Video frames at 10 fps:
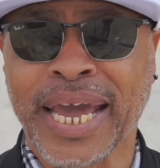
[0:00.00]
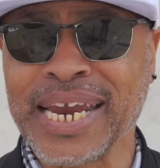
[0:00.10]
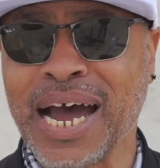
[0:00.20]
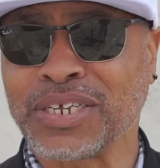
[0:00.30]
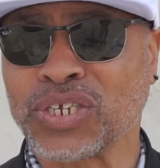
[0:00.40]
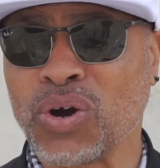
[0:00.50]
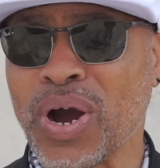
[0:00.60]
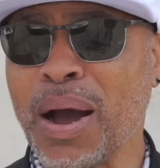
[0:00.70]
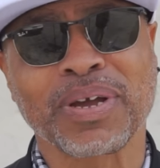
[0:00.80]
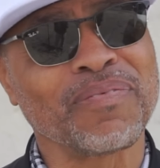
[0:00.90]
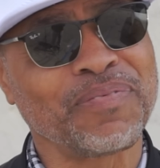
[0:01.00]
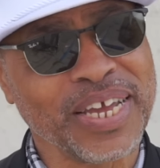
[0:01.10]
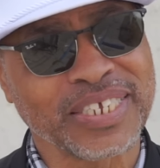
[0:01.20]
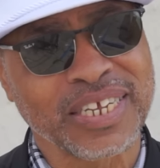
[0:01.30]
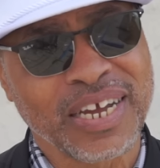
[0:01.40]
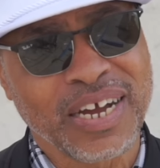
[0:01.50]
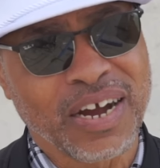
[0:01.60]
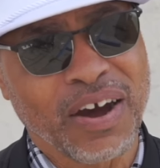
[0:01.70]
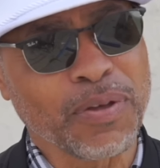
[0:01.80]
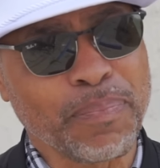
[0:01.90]
So I'm convinced
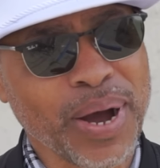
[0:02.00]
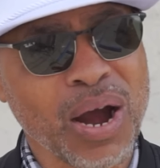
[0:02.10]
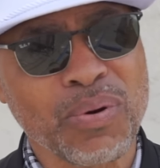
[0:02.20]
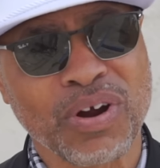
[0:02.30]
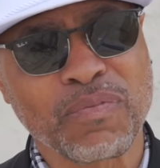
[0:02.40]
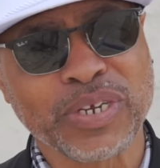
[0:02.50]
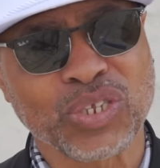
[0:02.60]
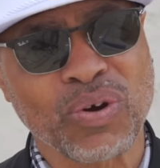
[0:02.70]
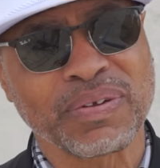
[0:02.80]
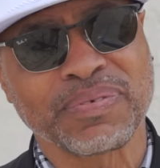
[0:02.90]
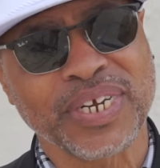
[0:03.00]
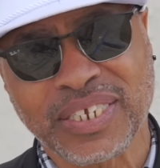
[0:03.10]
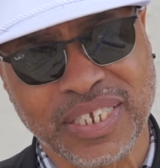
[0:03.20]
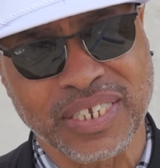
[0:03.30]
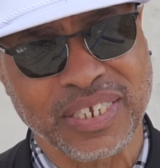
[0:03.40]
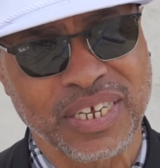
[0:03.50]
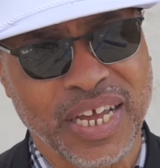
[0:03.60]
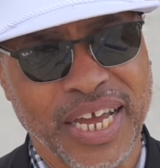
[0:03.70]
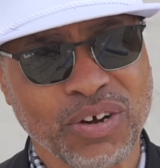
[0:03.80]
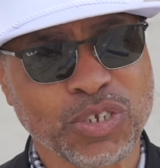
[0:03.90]
of the power of restorative justice
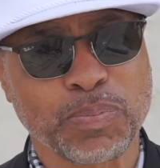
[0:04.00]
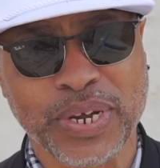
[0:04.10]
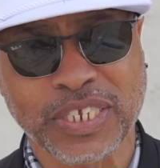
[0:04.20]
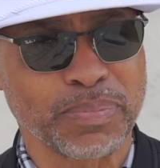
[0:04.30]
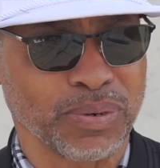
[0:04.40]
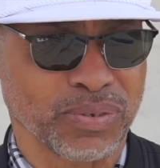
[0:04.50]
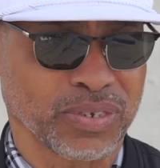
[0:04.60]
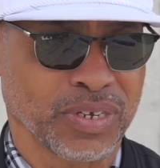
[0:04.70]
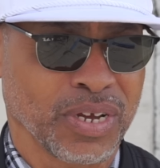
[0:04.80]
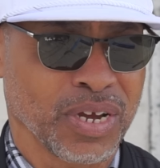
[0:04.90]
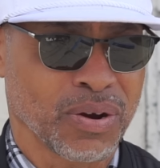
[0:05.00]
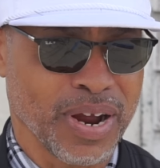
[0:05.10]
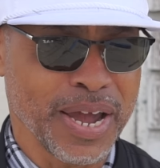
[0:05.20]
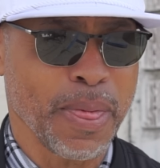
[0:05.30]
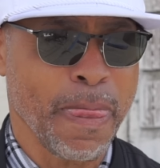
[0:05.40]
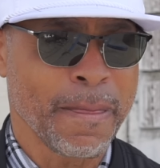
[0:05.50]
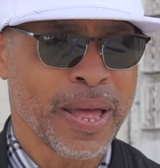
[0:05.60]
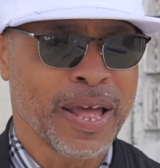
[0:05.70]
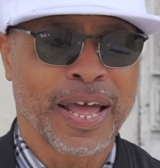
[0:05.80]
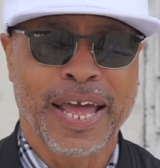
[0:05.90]
in those principles, right?
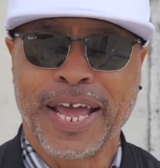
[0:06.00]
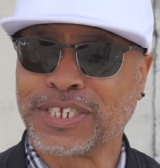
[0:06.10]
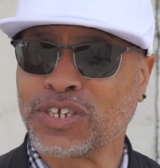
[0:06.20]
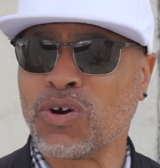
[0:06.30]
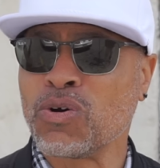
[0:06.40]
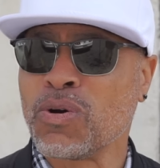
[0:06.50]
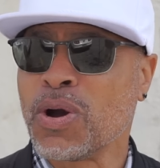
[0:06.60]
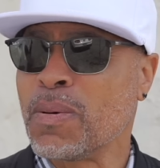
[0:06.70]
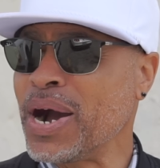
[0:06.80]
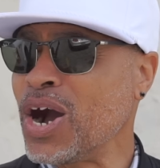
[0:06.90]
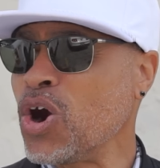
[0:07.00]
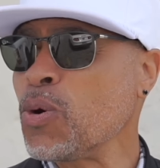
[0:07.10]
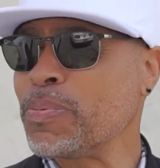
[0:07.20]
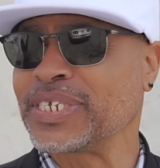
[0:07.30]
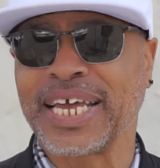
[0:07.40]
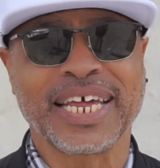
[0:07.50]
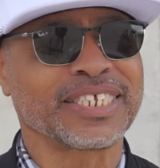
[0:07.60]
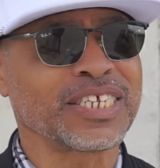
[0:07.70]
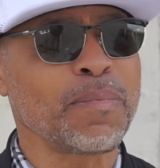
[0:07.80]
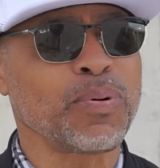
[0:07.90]
And so my hope is that
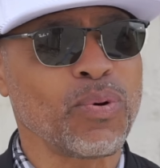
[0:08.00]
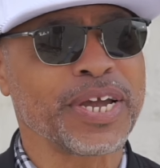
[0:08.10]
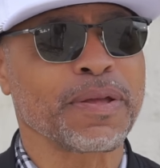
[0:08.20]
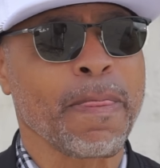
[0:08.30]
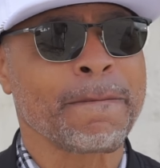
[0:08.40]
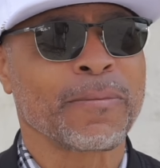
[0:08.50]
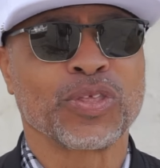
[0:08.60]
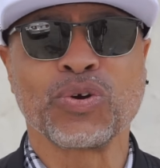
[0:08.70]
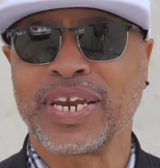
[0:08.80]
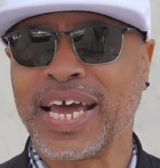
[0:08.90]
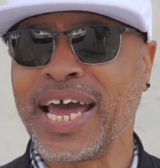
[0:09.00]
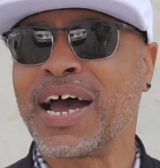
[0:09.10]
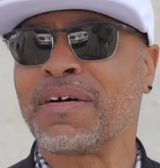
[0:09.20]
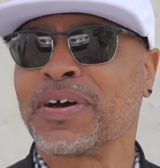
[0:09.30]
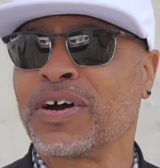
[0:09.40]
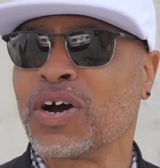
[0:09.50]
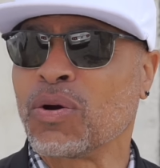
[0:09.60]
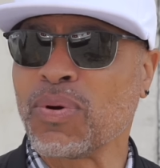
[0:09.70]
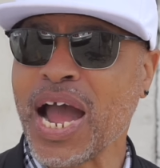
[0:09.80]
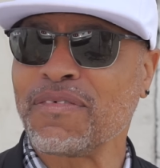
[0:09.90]
at some point you can have
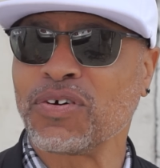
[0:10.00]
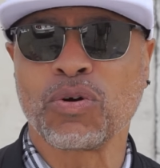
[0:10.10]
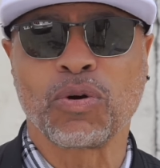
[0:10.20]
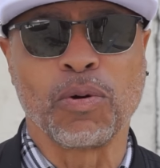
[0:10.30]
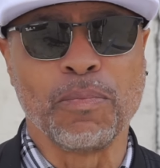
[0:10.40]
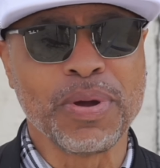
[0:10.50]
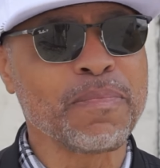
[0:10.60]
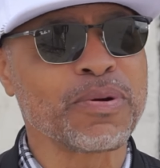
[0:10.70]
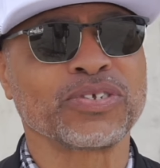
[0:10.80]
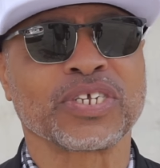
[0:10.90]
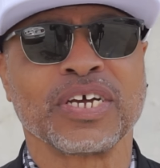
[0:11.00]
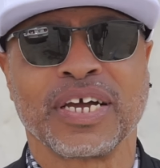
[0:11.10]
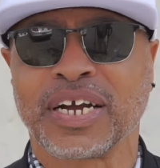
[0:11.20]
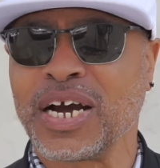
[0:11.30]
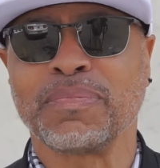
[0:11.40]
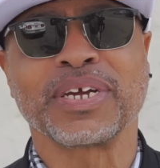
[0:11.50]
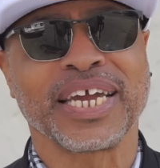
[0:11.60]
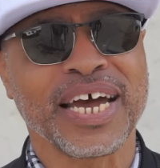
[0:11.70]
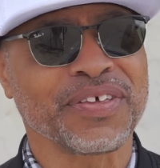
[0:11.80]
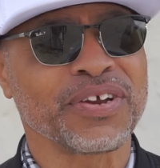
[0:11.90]
rival members come
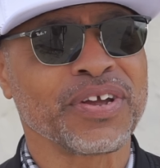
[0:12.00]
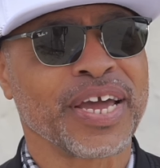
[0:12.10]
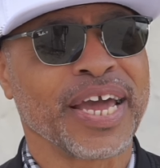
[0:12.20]
together